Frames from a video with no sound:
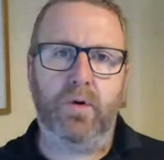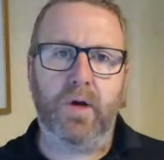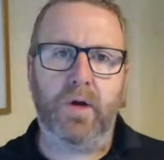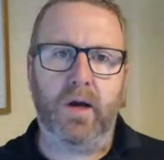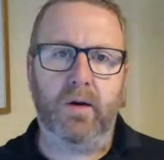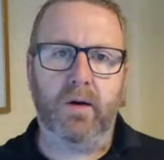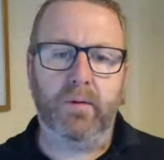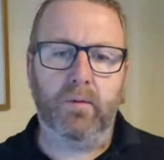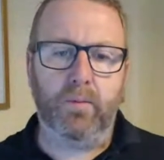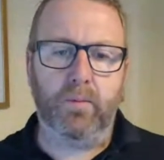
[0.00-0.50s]

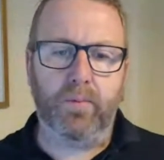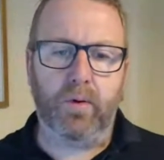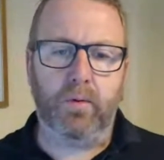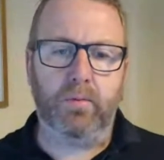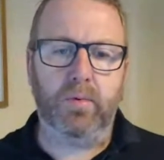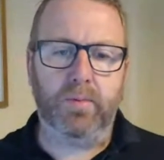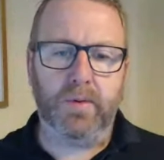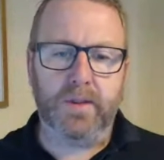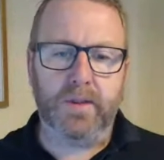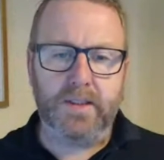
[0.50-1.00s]
going, we'll
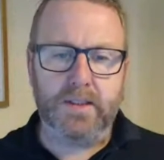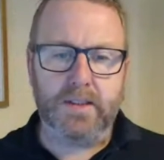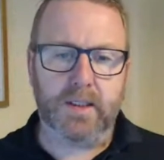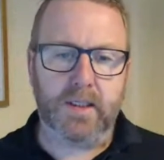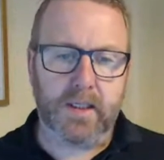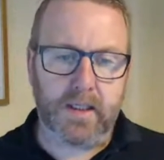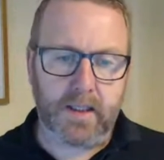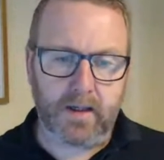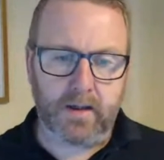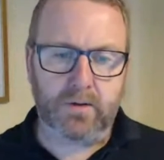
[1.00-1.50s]
probably
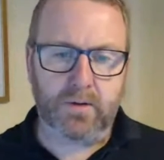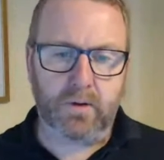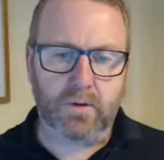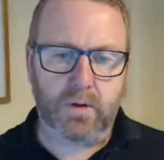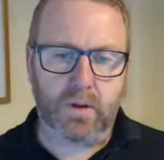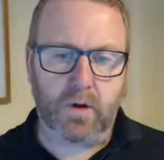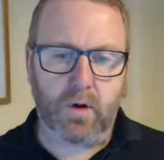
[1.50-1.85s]
see, Dr.